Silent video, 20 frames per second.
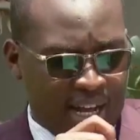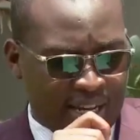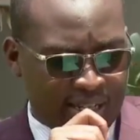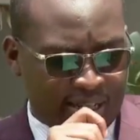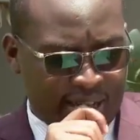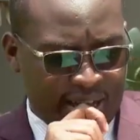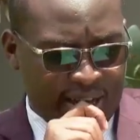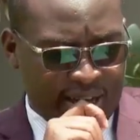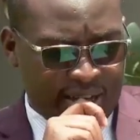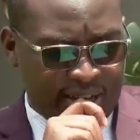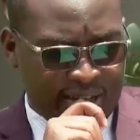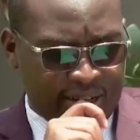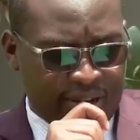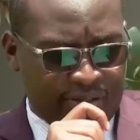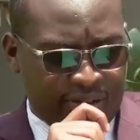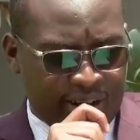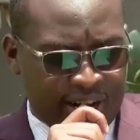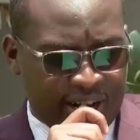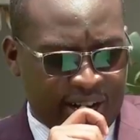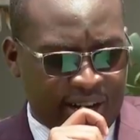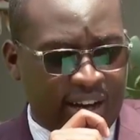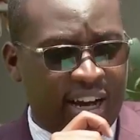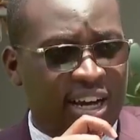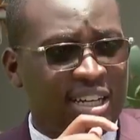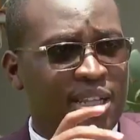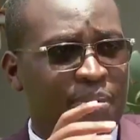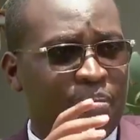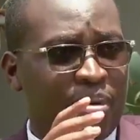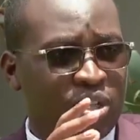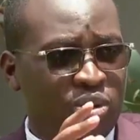as the governor,
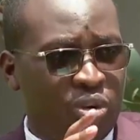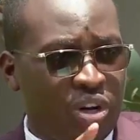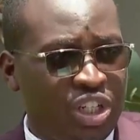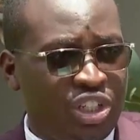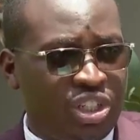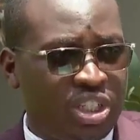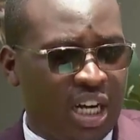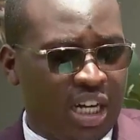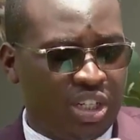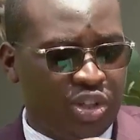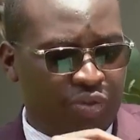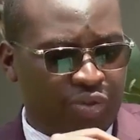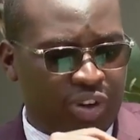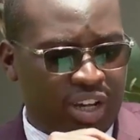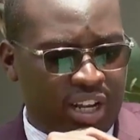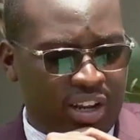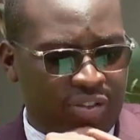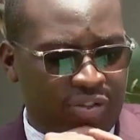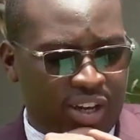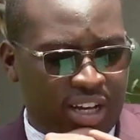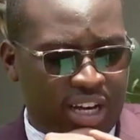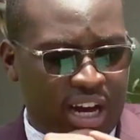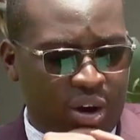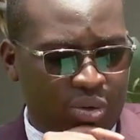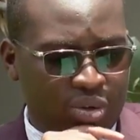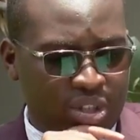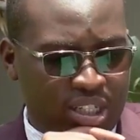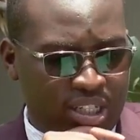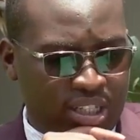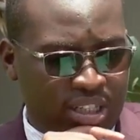as the person in charge of Kilifi
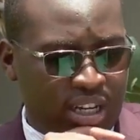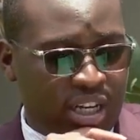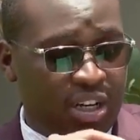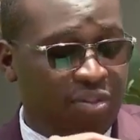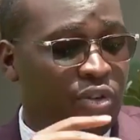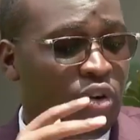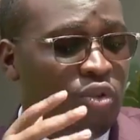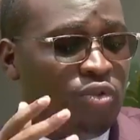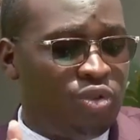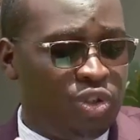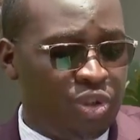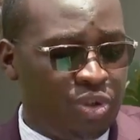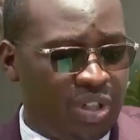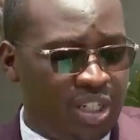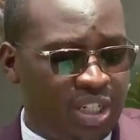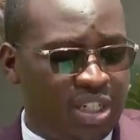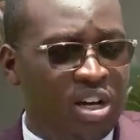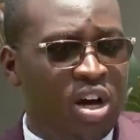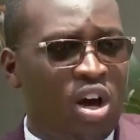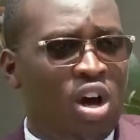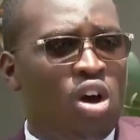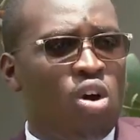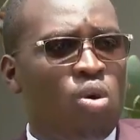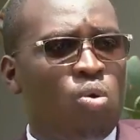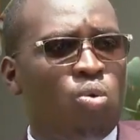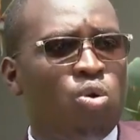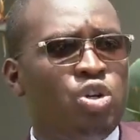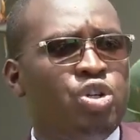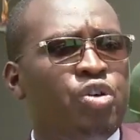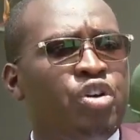County in the devolved unit,
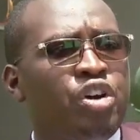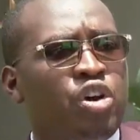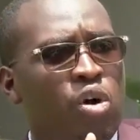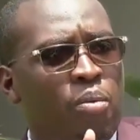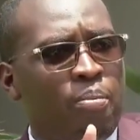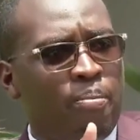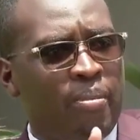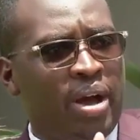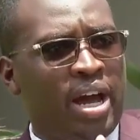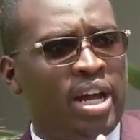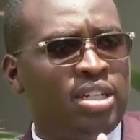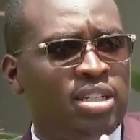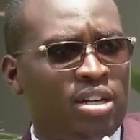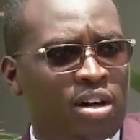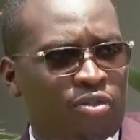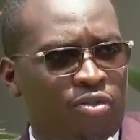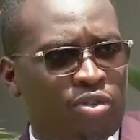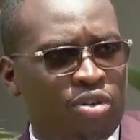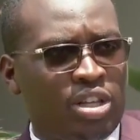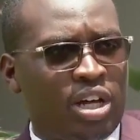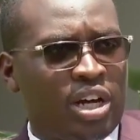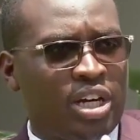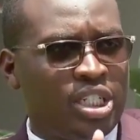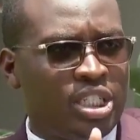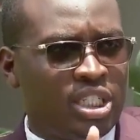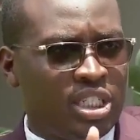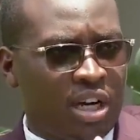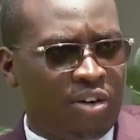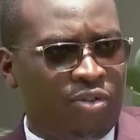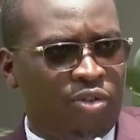would you recommend for the
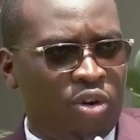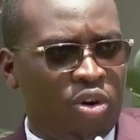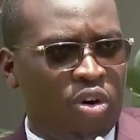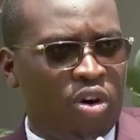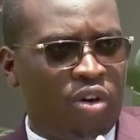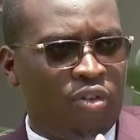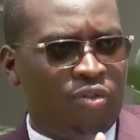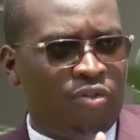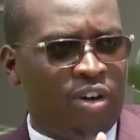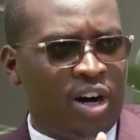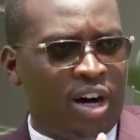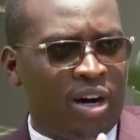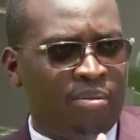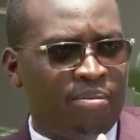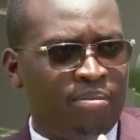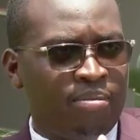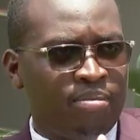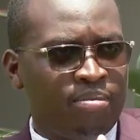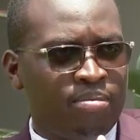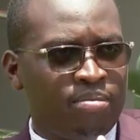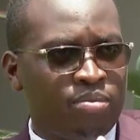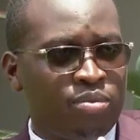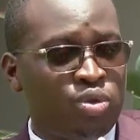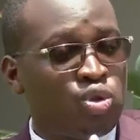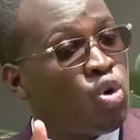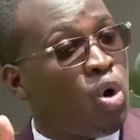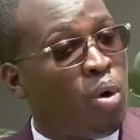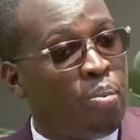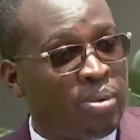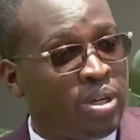reshuffle of
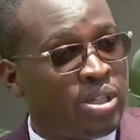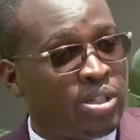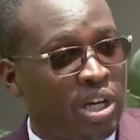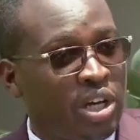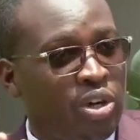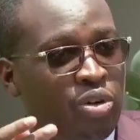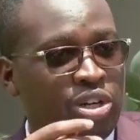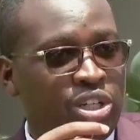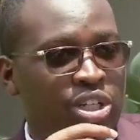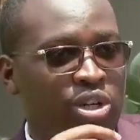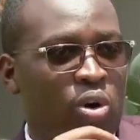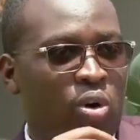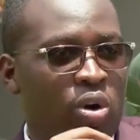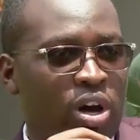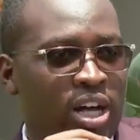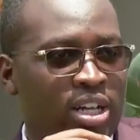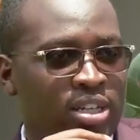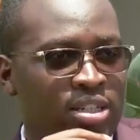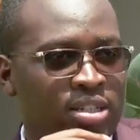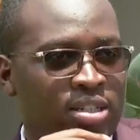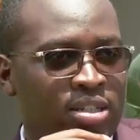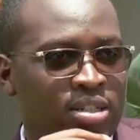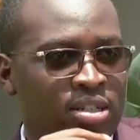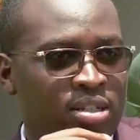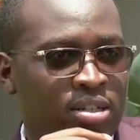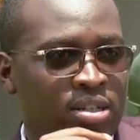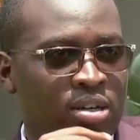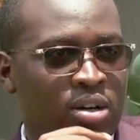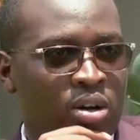top security organs